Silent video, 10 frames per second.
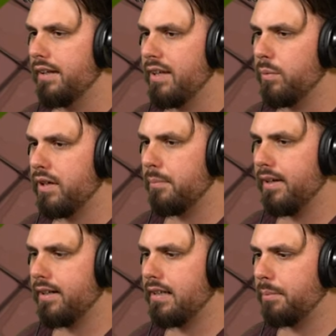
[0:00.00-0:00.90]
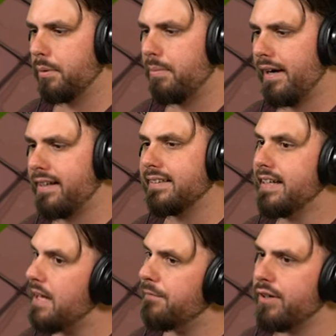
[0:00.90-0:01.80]
And then we can make a couple of patties. I
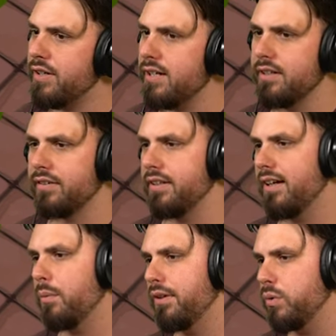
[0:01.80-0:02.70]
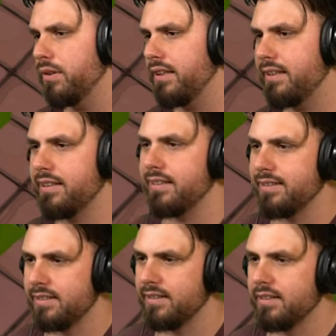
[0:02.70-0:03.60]
am very hungry. You know, we do need
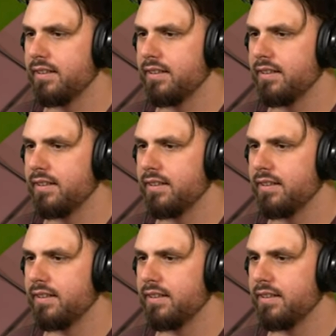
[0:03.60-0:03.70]
these.